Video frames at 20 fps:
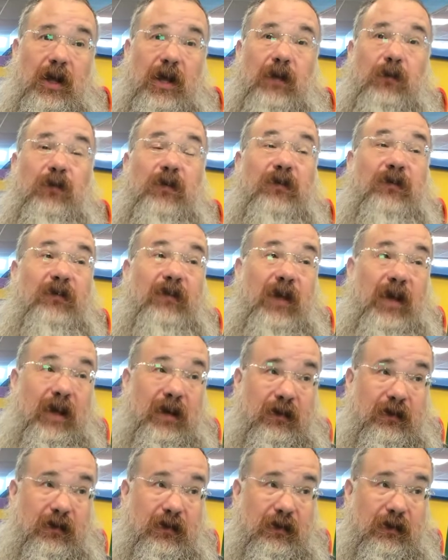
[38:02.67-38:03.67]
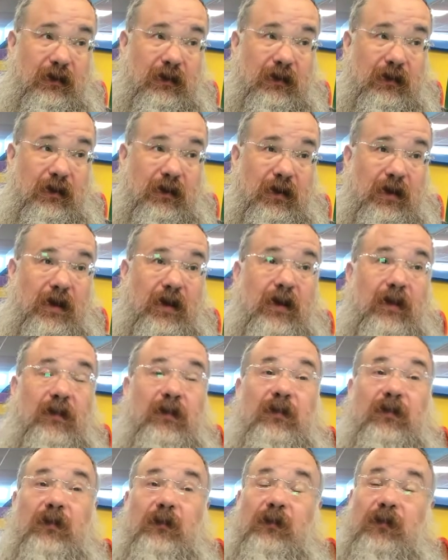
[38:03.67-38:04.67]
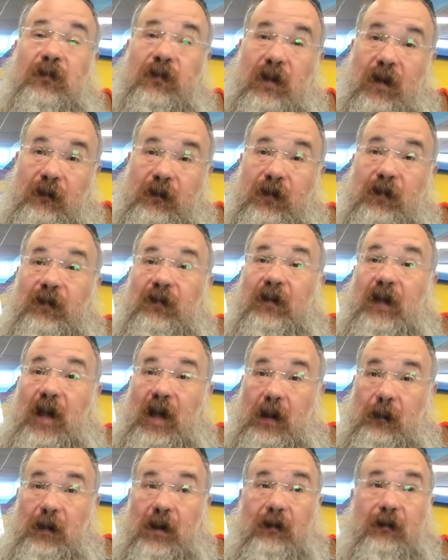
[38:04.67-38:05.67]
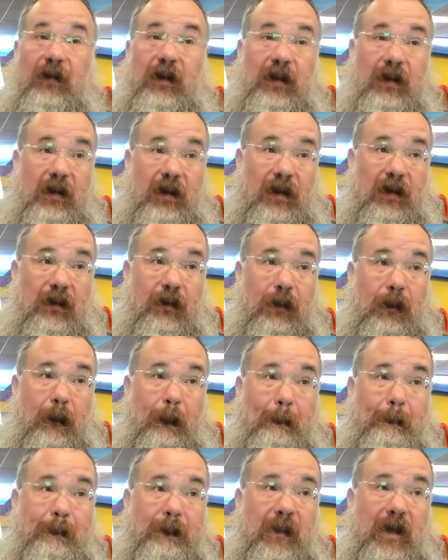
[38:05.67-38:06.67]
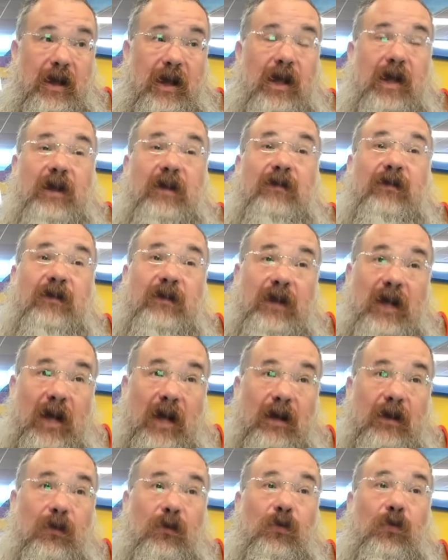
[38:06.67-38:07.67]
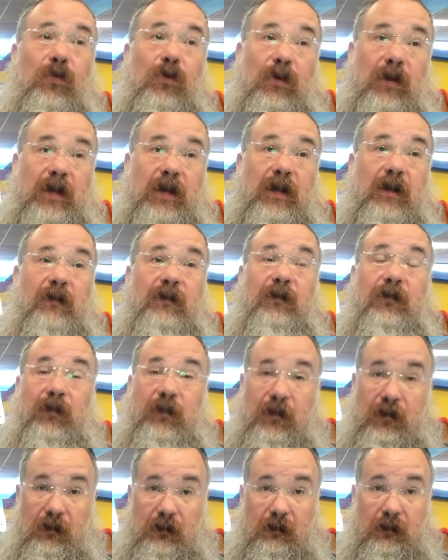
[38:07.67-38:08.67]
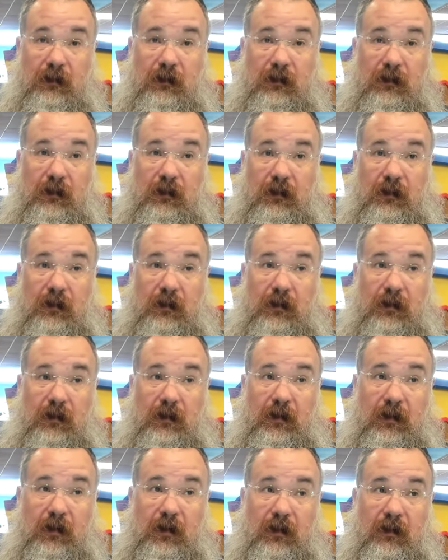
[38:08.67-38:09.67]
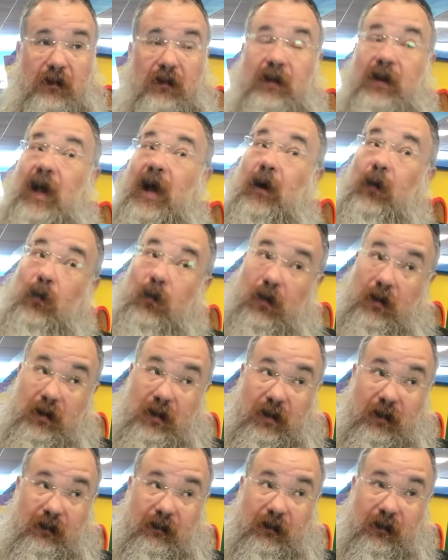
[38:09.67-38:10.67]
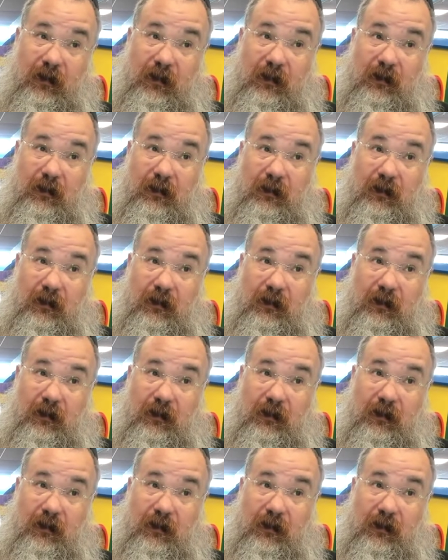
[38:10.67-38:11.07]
And we're saying to you, there's some stuff you're sad about right now, and it's not working for you. It's not working for you.